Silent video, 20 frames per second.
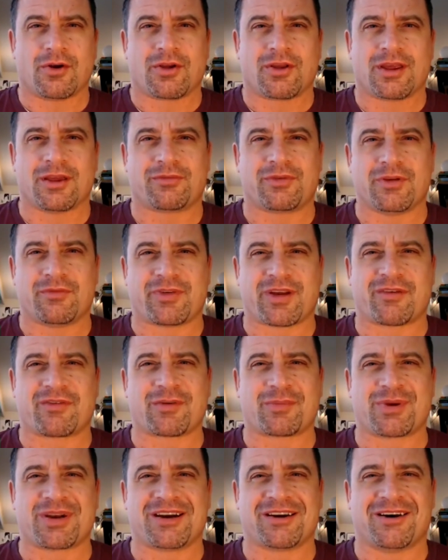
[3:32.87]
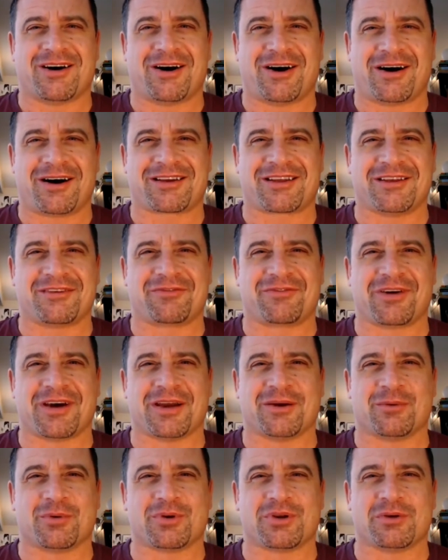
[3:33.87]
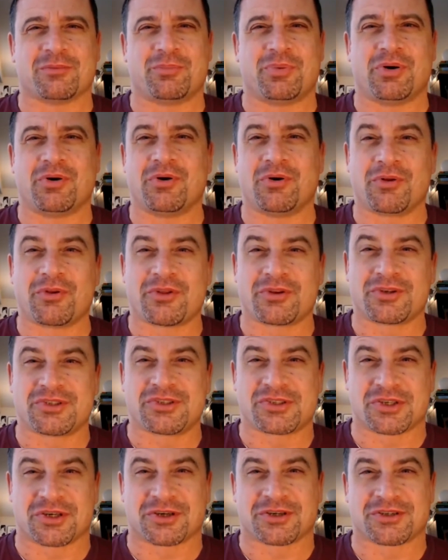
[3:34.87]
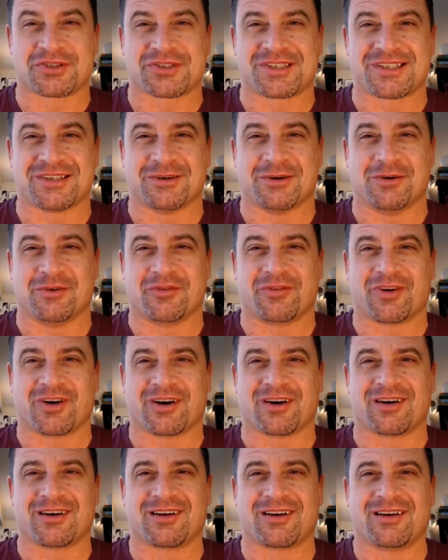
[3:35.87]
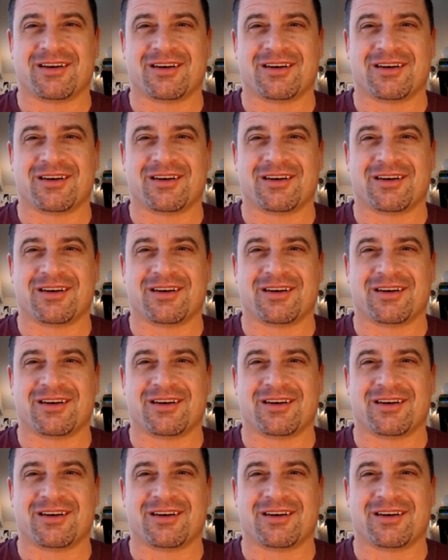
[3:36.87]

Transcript: if you've ever been in a hockey fight, when you pull the jersey over